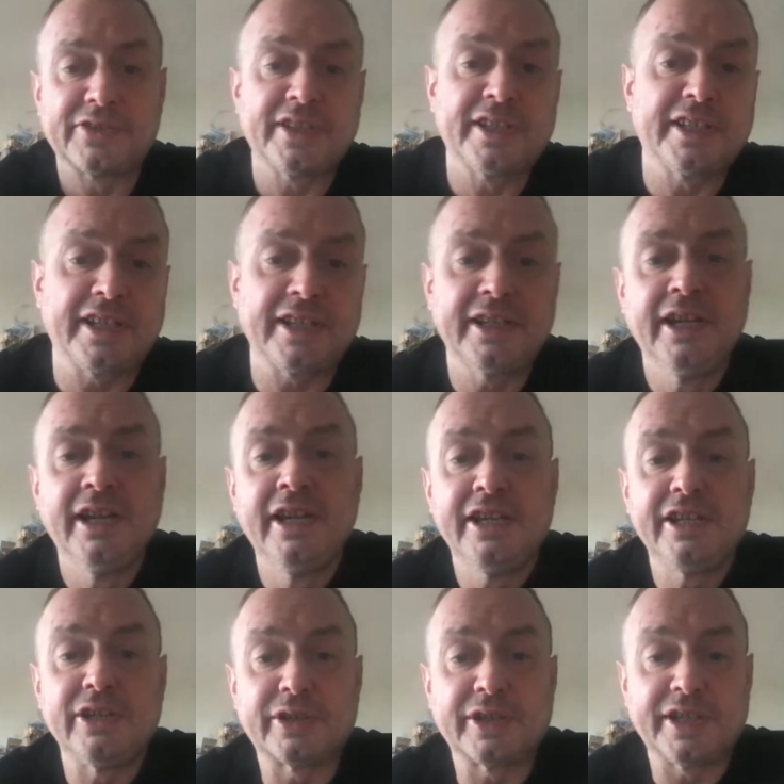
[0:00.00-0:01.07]
thinking
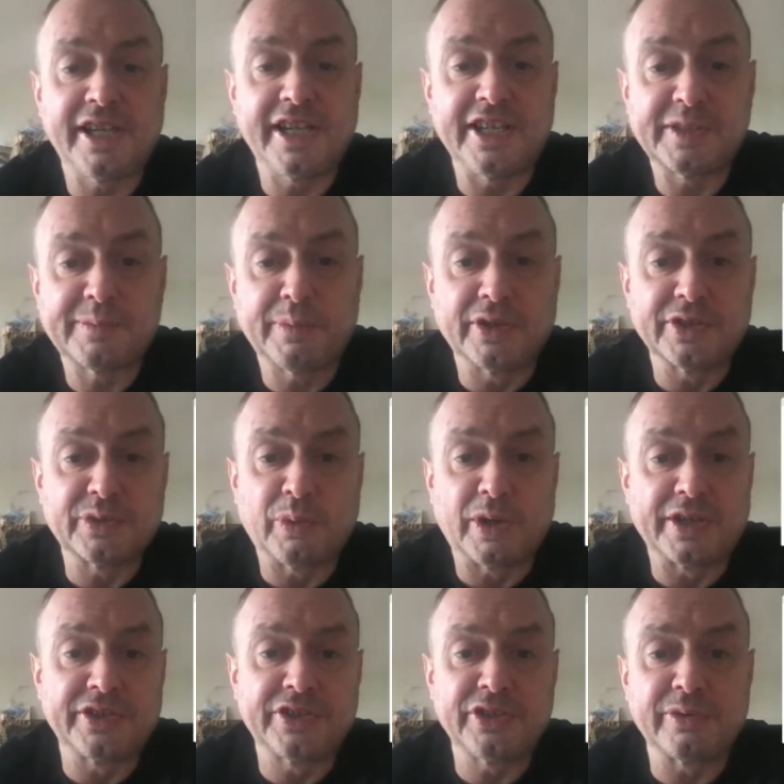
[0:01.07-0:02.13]
you're going to hit spots 1, 2,